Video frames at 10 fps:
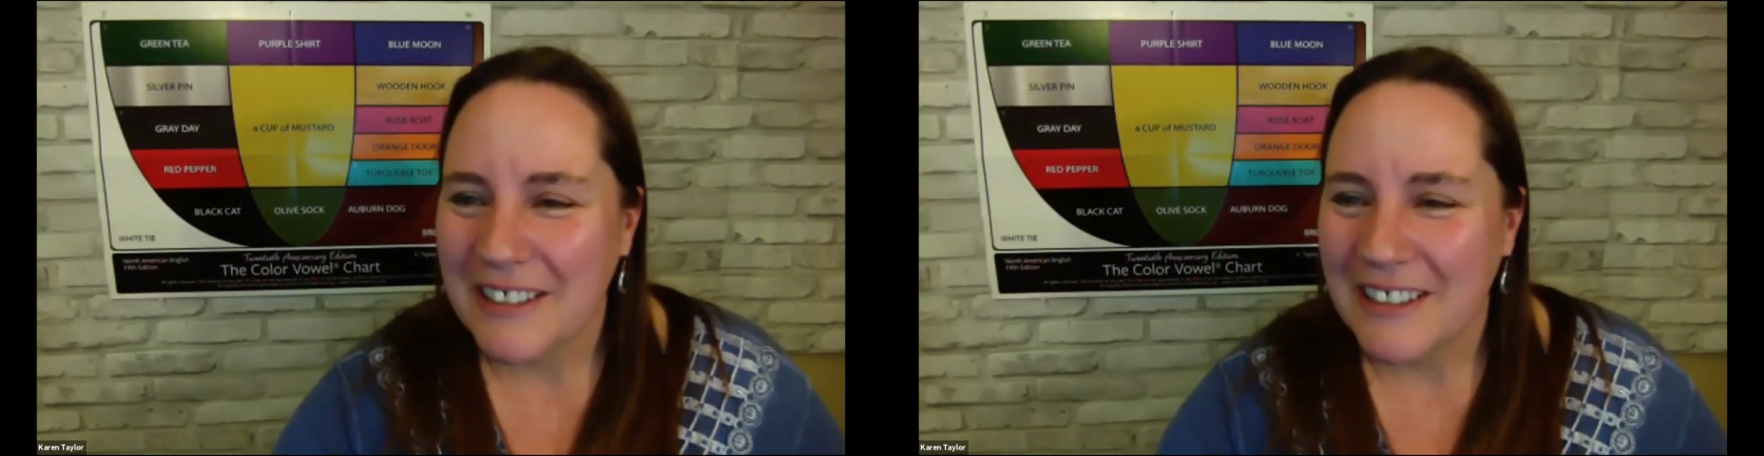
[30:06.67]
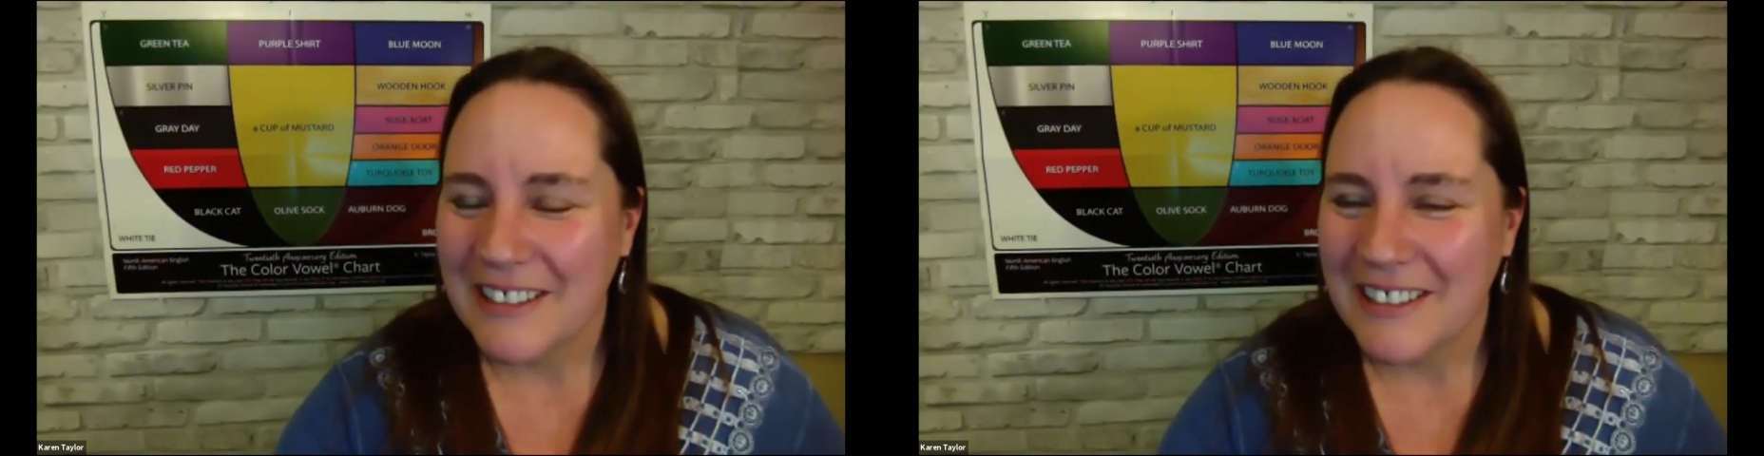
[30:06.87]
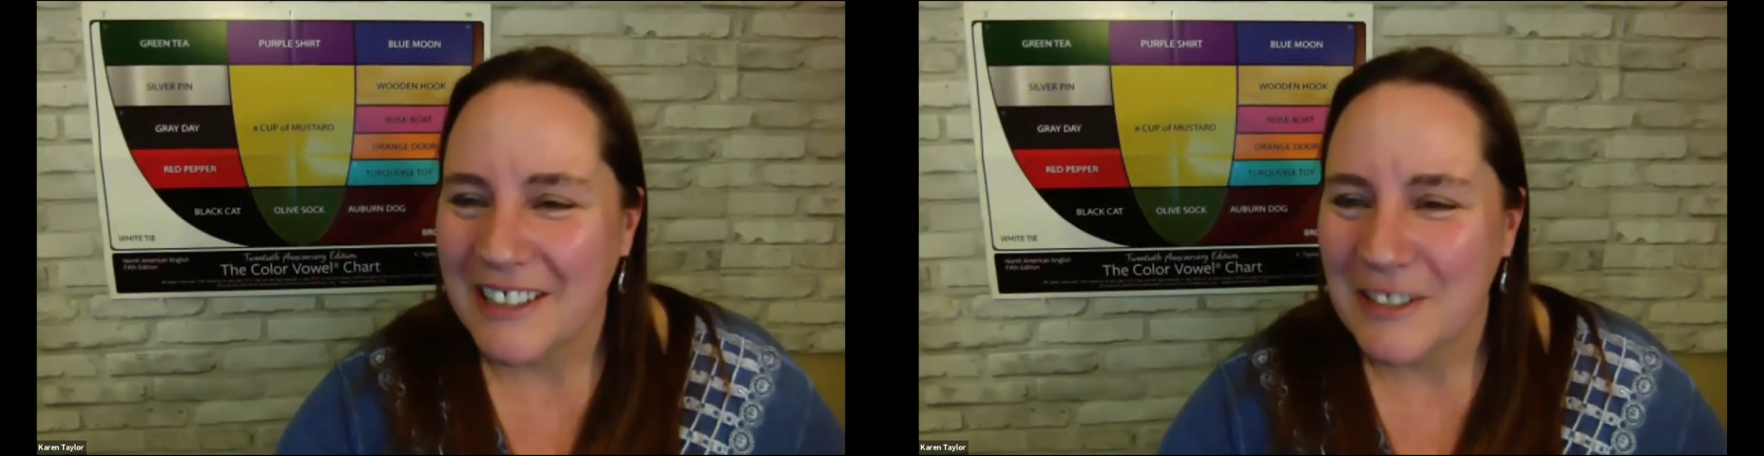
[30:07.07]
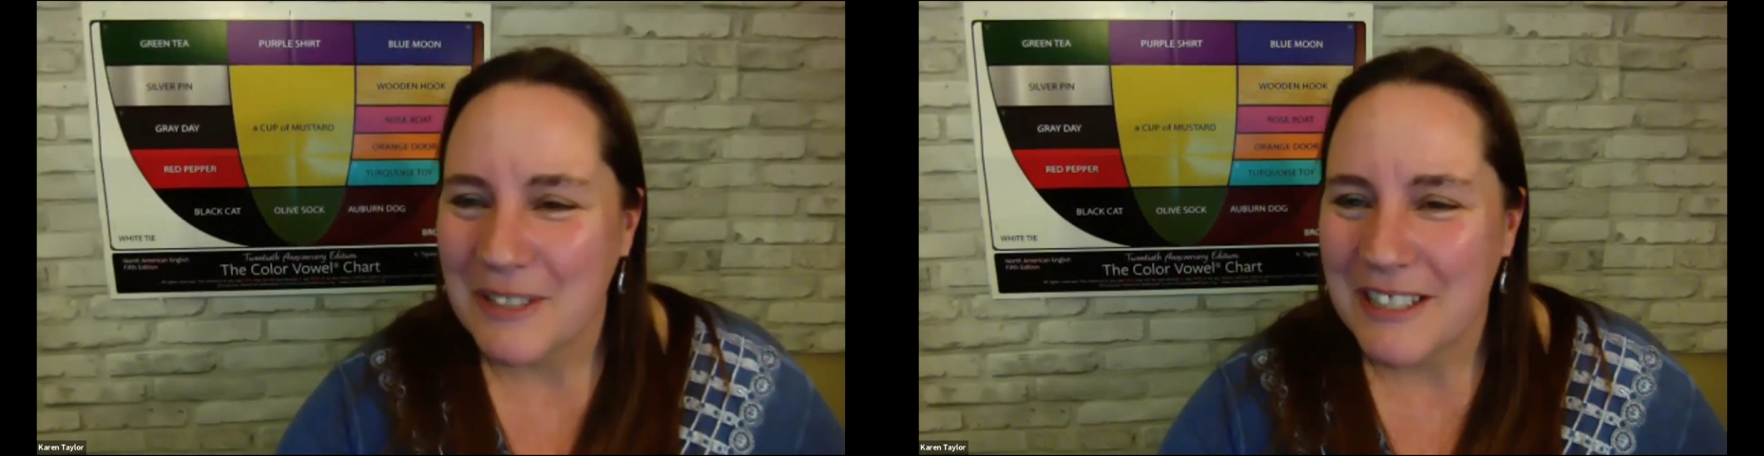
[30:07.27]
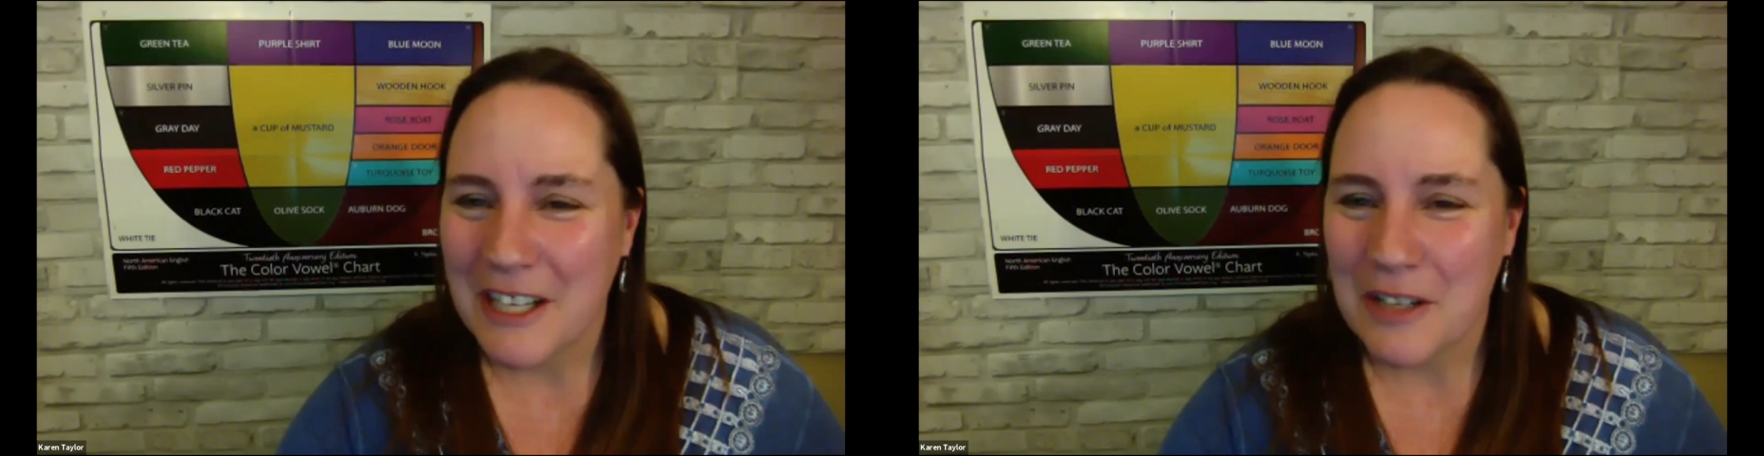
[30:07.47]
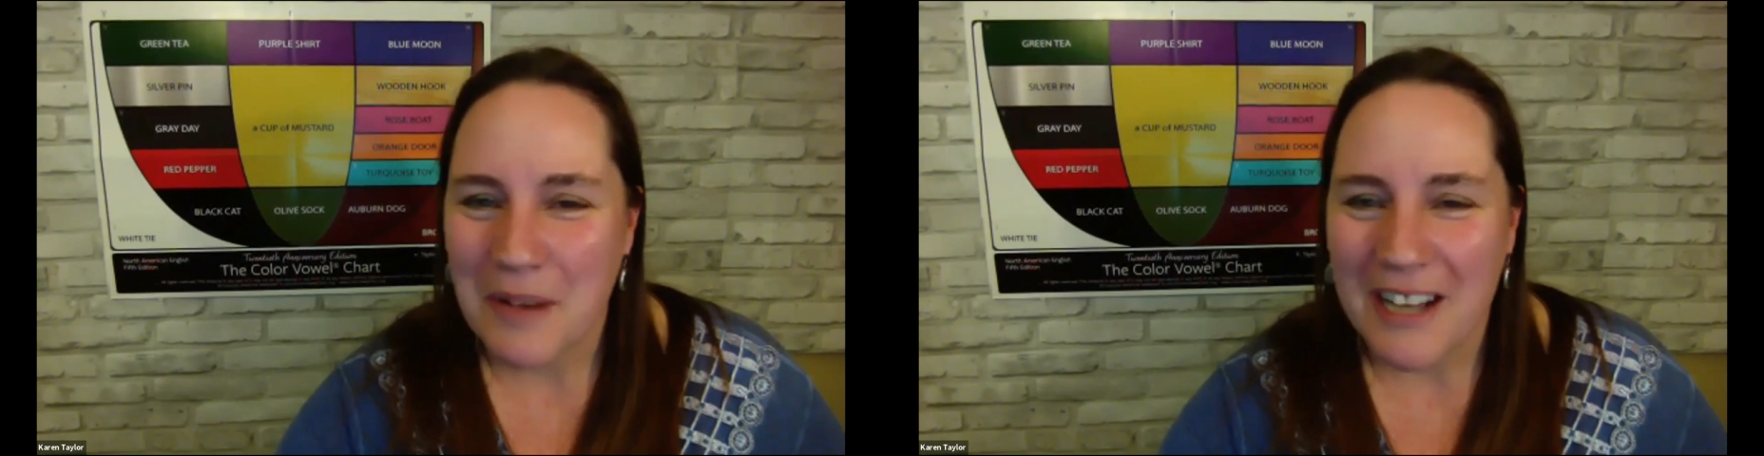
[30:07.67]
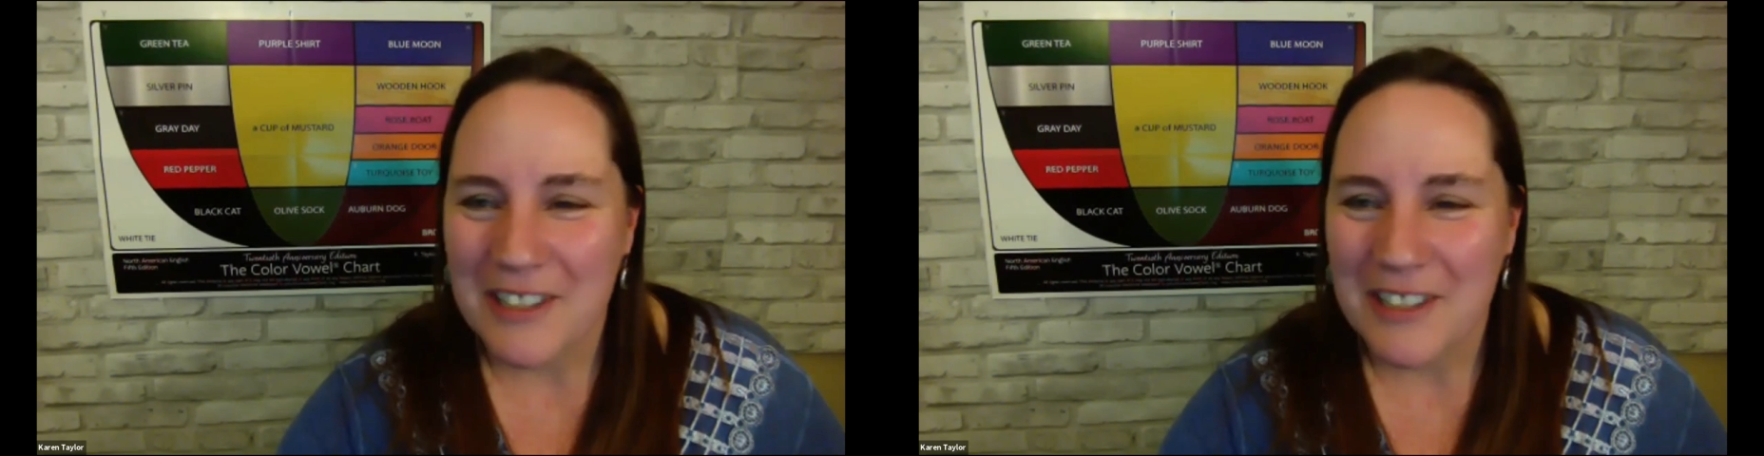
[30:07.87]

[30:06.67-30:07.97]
And as we say goodbye,